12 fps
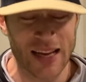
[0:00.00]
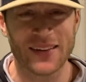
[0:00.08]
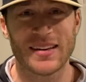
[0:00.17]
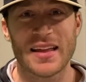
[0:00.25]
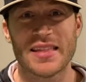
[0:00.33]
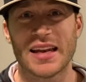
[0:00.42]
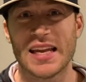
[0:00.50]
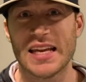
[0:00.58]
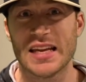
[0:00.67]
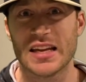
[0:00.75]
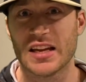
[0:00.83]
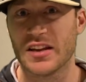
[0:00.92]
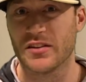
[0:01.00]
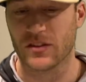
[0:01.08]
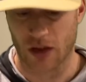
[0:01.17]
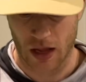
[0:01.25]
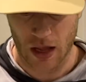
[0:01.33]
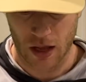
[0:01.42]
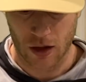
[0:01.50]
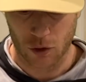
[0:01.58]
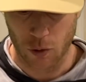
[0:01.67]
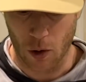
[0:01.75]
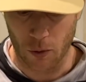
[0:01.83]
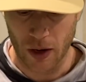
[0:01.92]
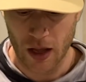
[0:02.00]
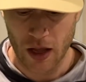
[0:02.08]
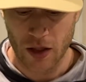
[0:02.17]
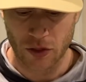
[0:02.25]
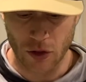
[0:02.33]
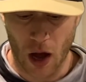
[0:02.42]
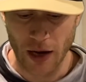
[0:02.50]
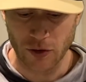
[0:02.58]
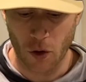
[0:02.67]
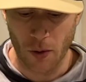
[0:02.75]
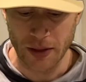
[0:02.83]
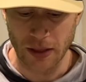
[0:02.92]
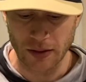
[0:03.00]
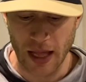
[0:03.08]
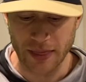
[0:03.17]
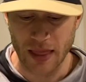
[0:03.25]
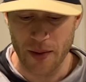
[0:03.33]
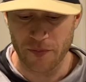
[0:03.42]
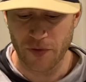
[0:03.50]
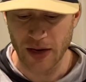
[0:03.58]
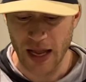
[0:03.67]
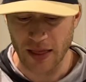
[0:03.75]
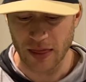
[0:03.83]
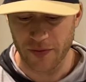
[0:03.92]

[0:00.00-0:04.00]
said that he is, quote, not going to let them forget the